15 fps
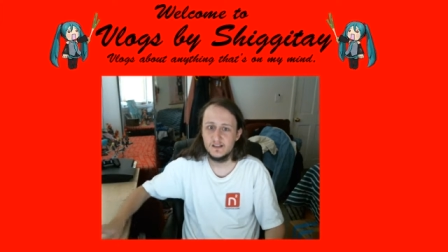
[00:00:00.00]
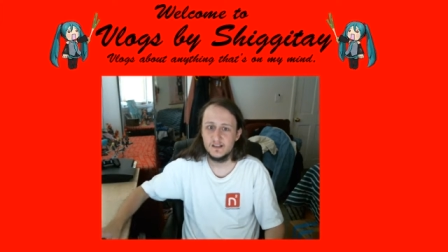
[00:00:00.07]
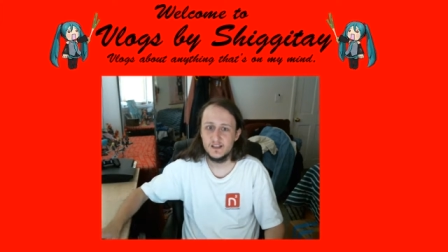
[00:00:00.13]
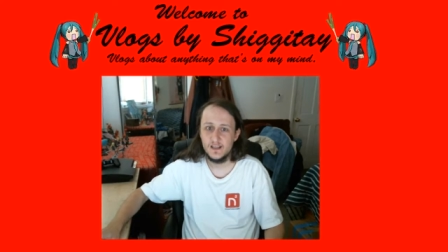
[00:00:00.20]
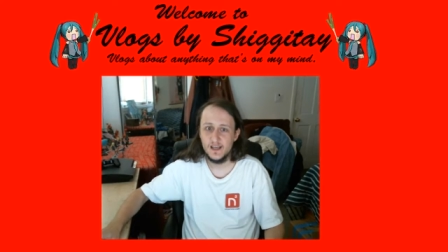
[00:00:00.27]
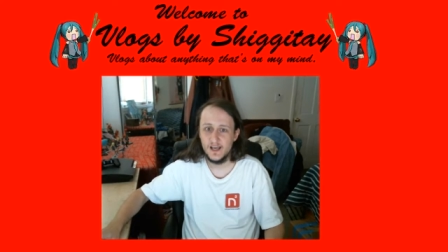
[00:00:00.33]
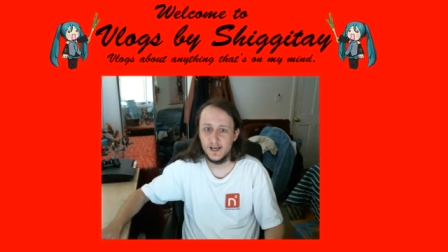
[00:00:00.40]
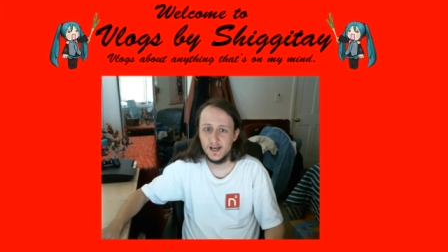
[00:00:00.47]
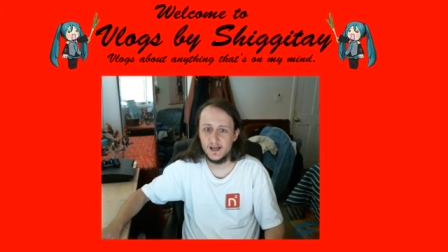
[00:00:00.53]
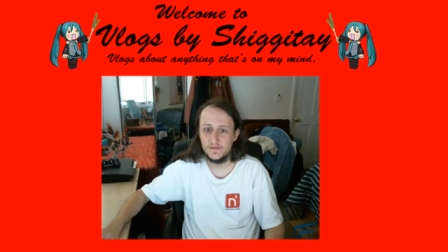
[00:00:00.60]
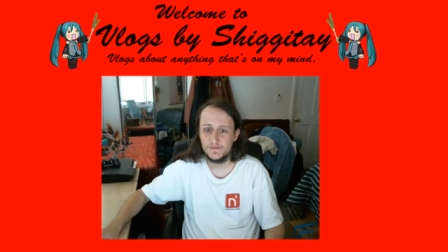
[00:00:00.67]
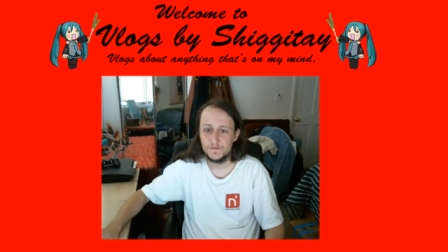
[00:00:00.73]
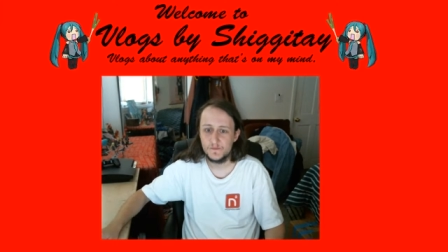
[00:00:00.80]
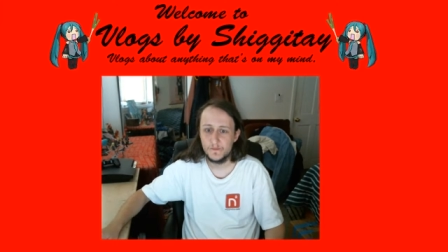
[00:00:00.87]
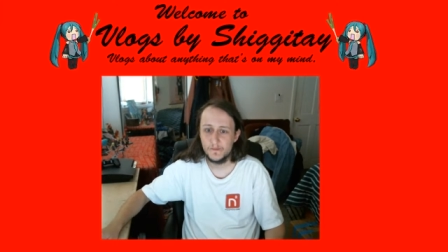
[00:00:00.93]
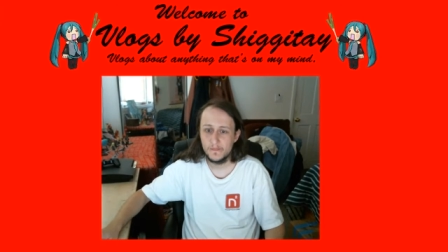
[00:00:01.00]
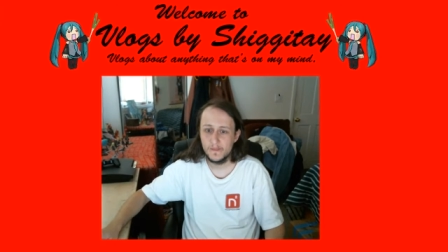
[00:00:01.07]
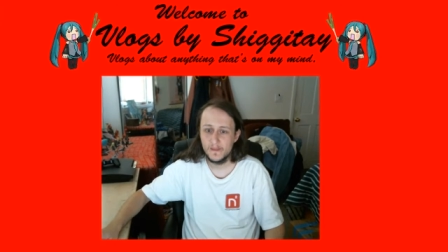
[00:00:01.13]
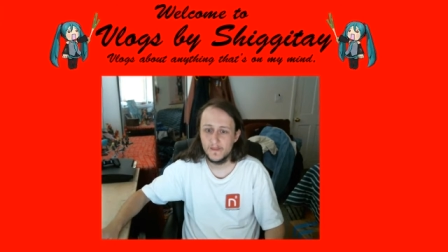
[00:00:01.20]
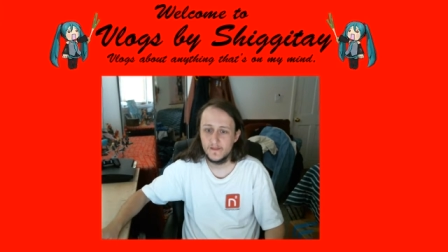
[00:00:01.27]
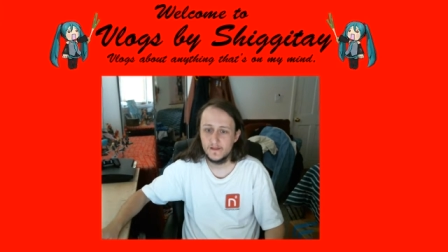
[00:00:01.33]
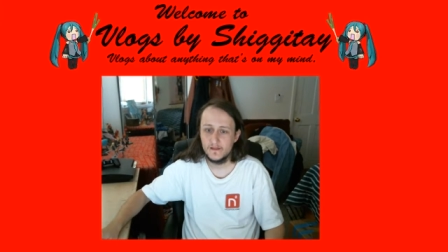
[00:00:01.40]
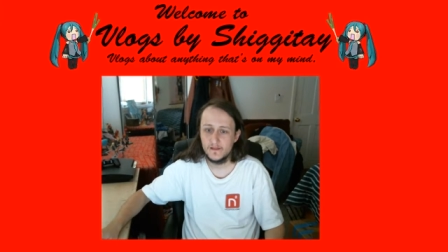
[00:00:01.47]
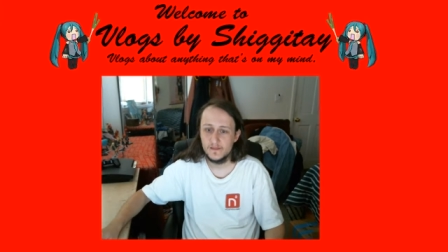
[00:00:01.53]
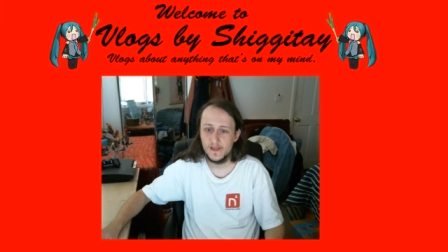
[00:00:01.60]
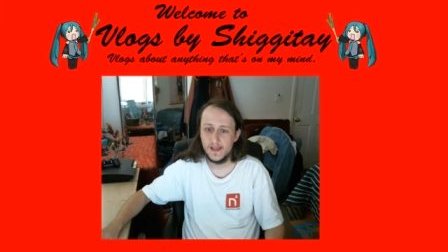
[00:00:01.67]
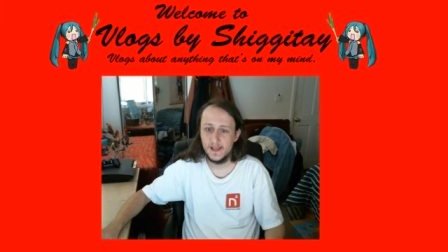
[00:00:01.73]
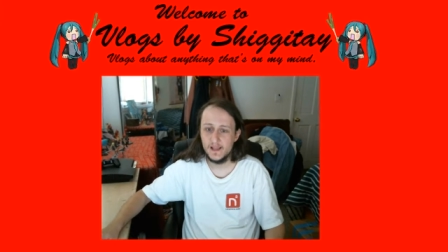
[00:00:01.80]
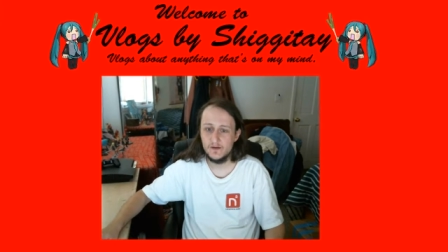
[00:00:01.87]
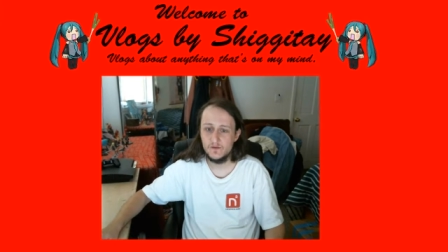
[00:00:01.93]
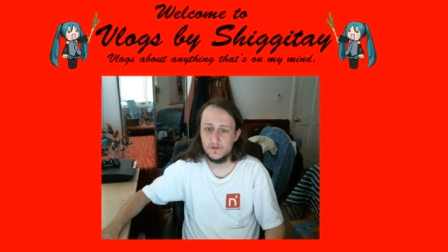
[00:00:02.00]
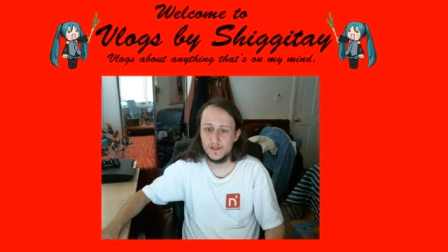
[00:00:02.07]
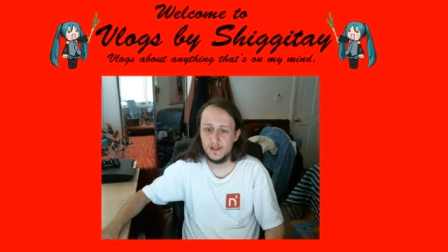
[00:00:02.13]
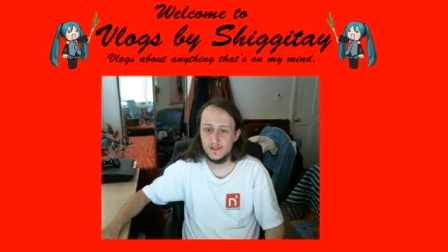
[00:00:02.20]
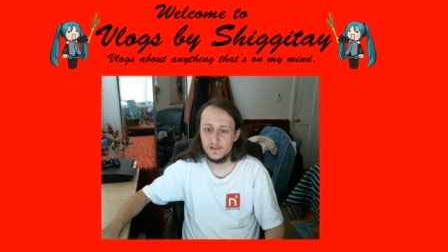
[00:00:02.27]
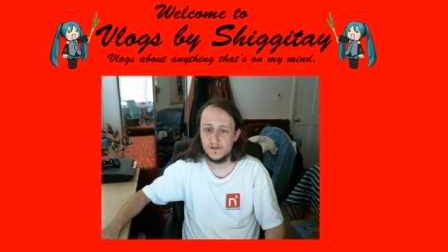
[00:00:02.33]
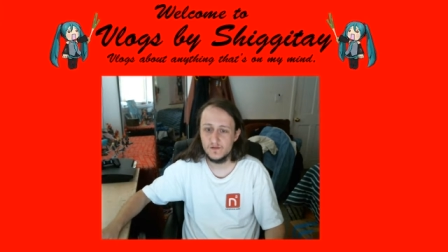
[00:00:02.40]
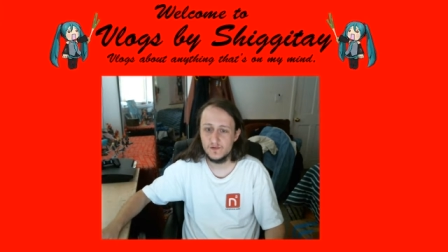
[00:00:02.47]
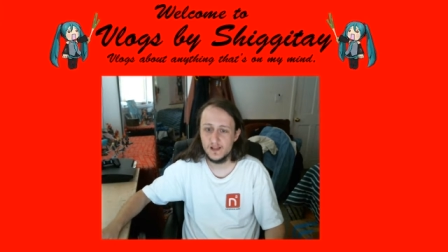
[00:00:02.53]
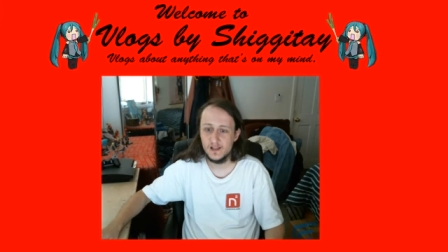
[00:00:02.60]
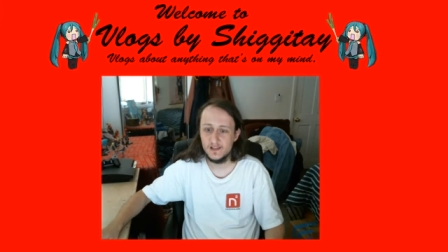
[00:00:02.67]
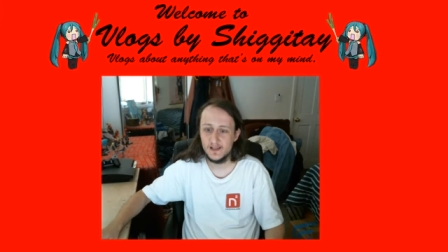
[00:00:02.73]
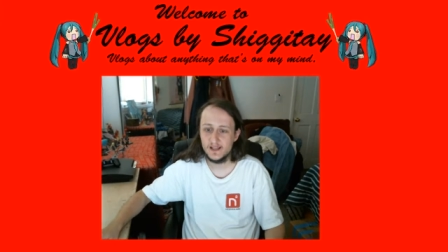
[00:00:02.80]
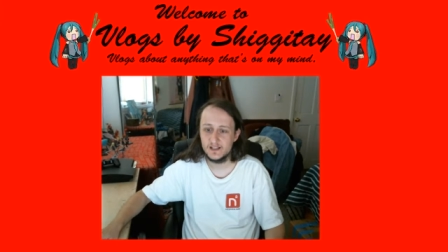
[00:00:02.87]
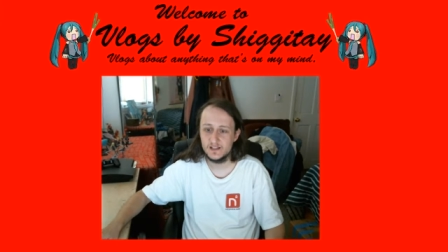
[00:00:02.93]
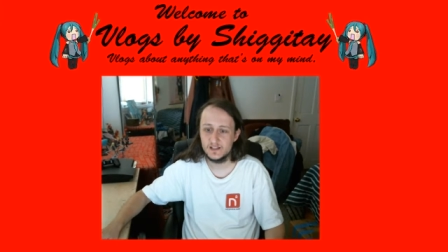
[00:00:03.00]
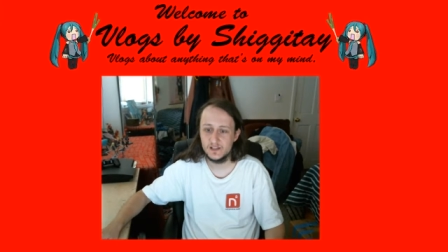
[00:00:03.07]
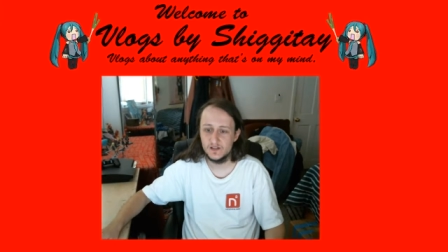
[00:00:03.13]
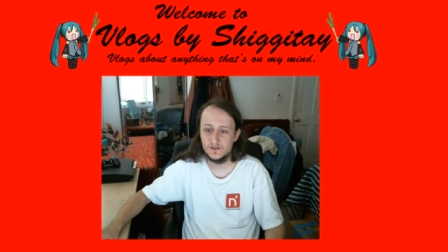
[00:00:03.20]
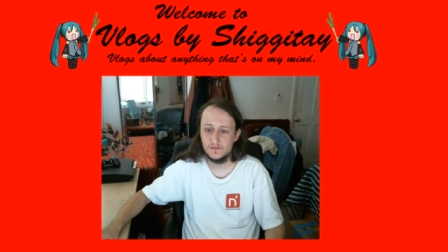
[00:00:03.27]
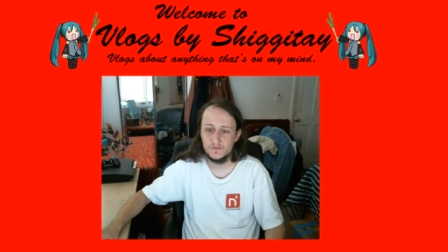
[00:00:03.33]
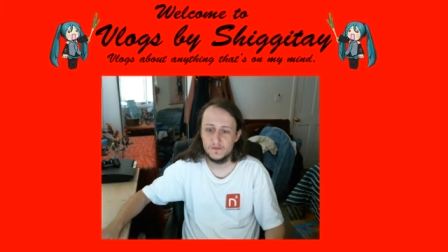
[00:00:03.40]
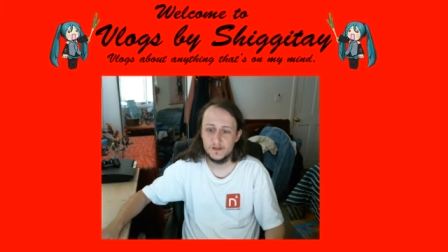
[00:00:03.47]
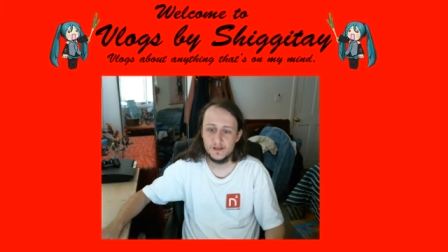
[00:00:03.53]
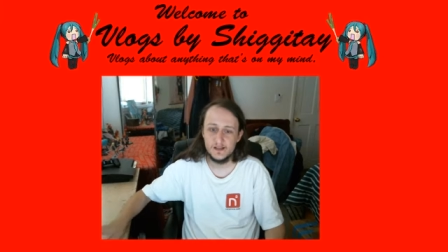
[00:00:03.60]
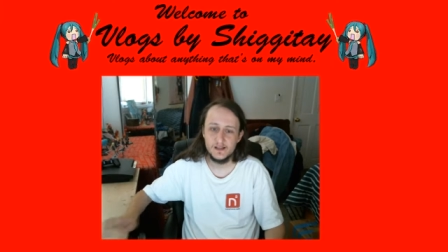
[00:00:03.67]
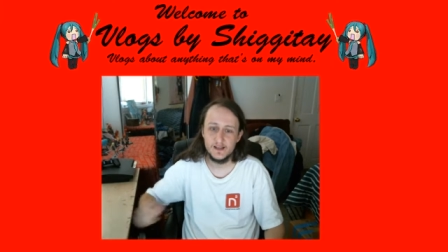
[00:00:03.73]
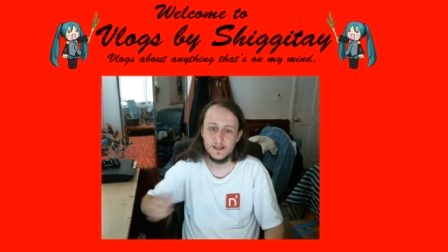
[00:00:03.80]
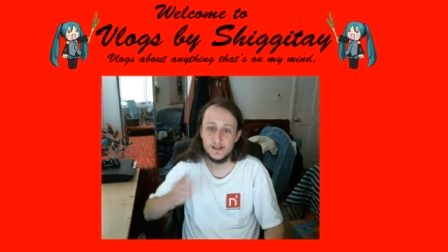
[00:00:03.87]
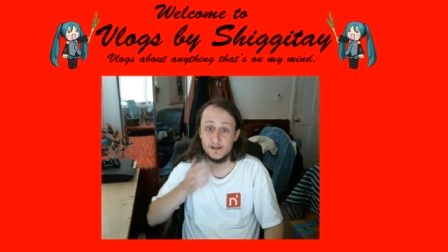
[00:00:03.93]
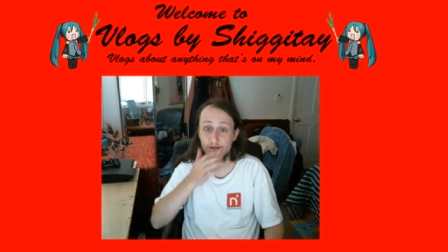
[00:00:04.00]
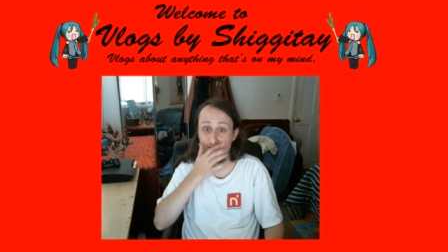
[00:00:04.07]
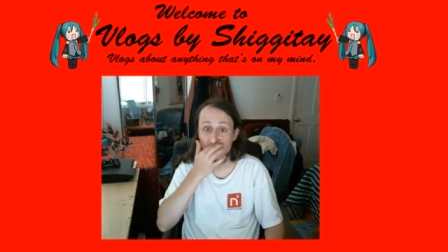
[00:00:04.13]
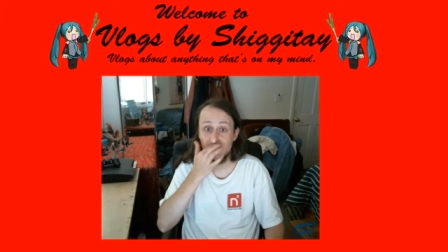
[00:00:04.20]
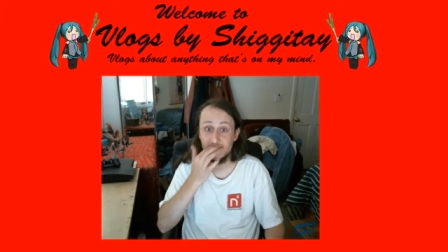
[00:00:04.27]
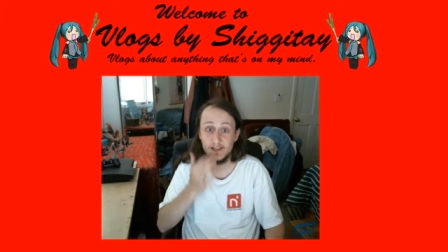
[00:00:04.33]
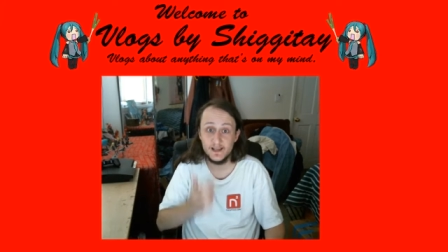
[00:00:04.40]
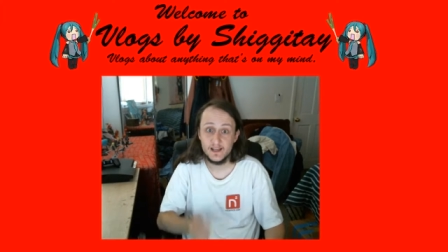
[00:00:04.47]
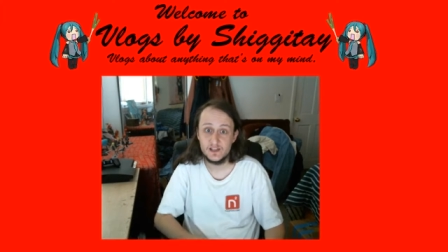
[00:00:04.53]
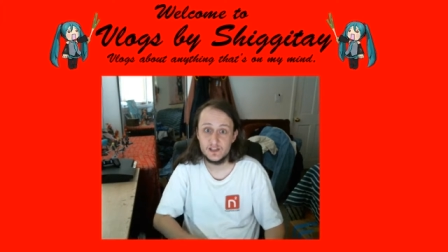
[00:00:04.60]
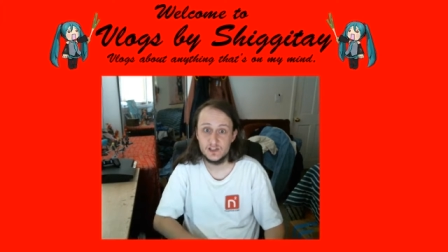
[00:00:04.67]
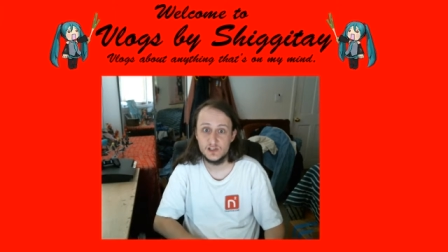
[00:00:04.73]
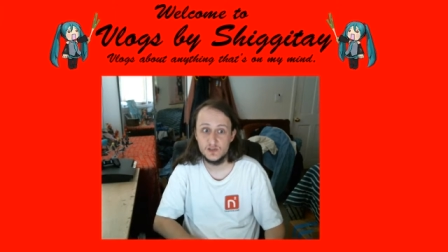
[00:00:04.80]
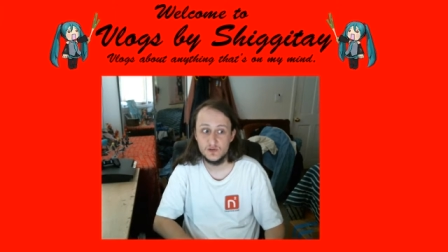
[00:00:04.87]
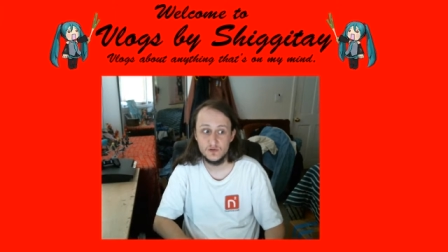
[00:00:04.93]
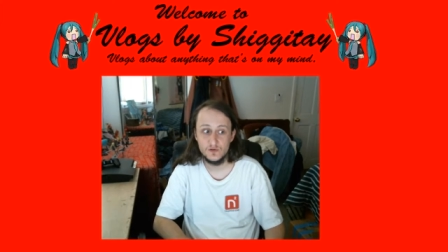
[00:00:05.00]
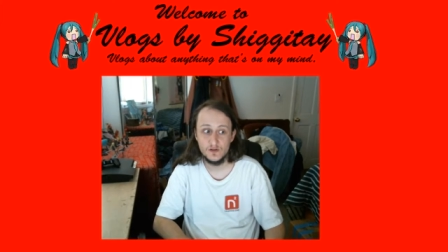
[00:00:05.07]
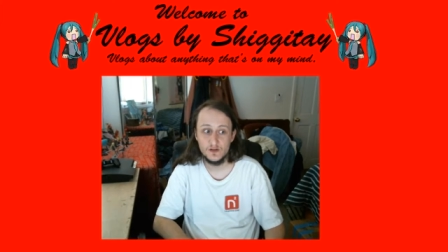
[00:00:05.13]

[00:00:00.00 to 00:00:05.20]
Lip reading: yeah, what they like to do is they like to